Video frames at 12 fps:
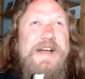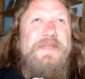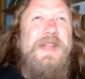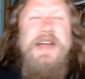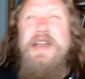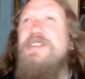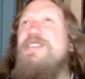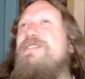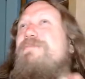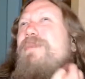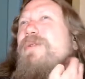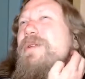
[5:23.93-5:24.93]
Not on
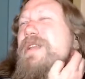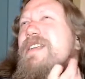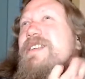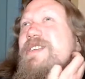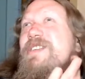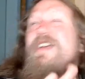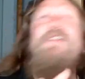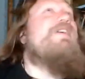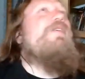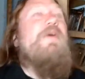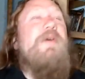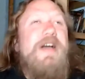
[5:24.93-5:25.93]
smoke necessarily,
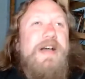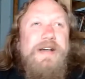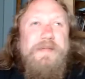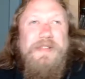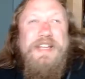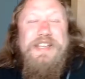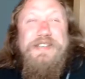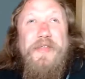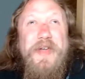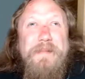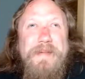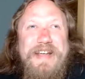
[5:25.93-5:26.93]
although here's the
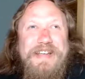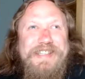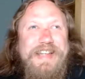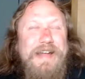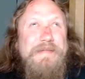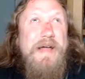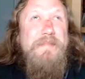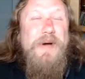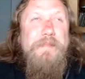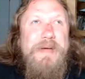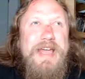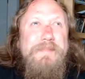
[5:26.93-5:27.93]
thing biggest. I
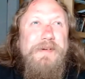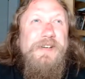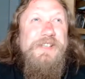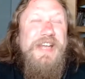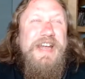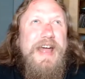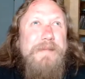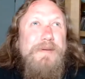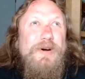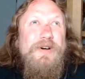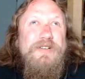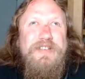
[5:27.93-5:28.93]
bought papers and I
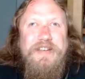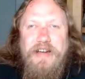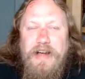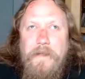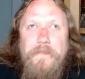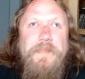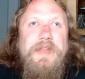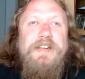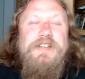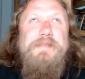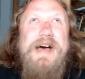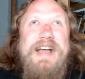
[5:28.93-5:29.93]
bought
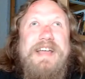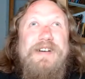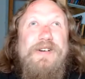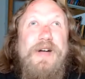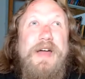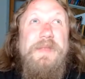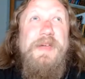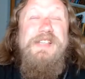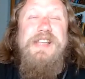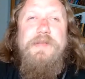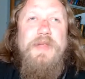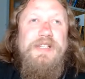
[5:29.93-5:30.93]
tobacco, and
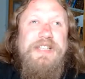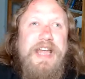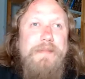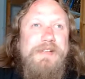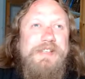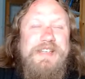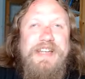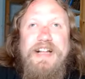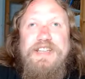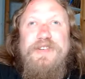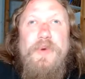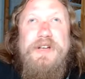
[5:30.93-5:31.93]
there's like these labels that
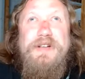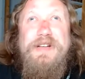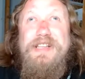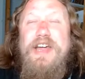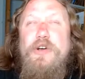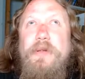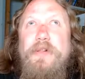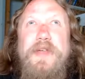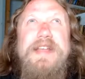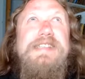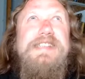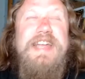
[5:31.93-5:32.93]
tell you what terrible
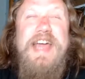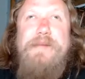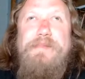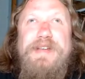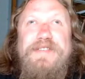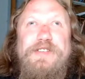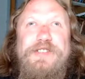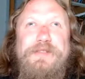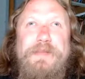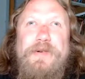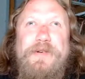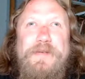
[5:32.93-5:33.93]
things can happen if you
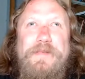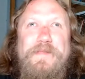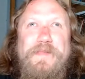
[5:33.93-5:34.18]
smoke.